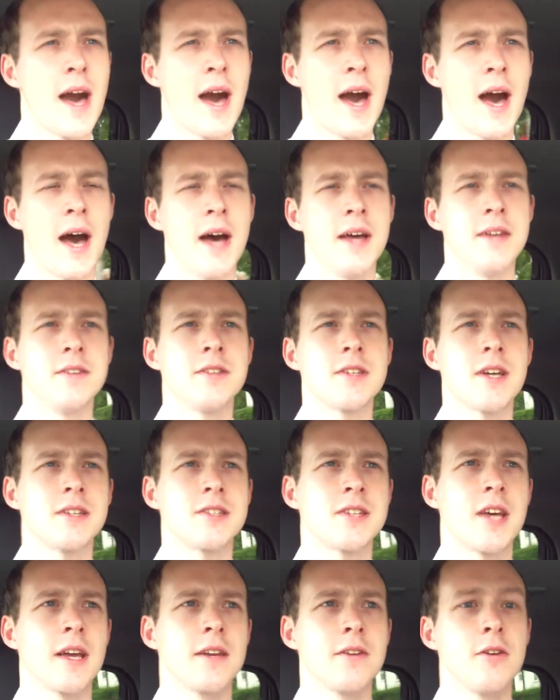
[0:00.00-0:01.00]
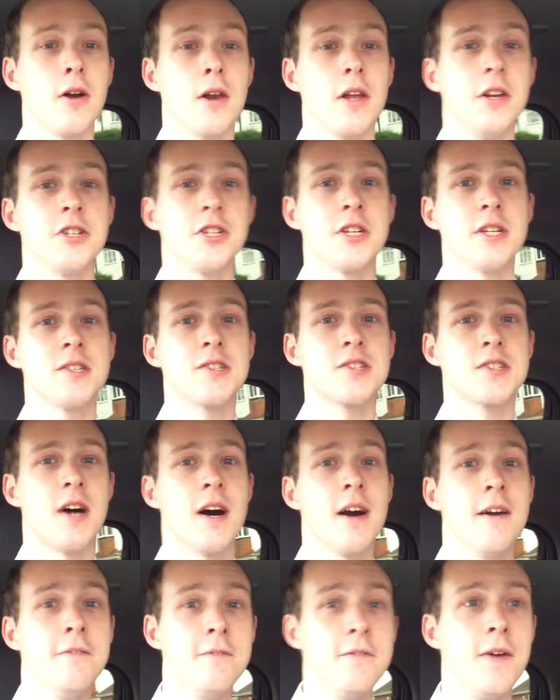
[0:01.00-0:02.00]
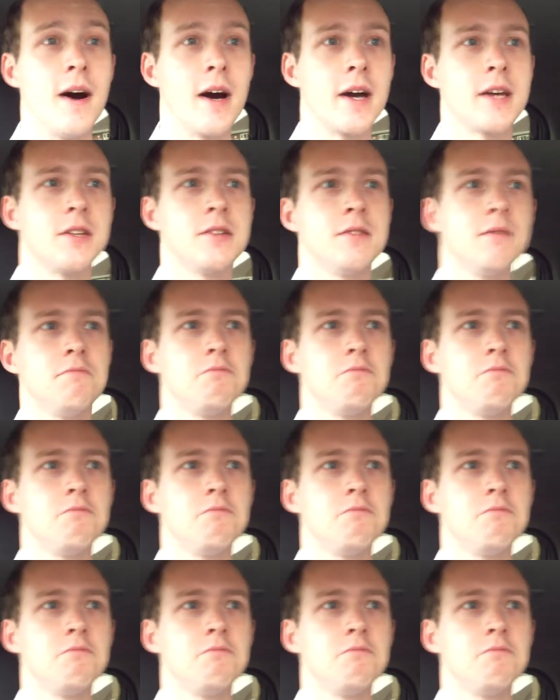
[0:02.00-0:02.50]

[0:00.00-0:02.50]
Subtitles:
and a technology sci-fi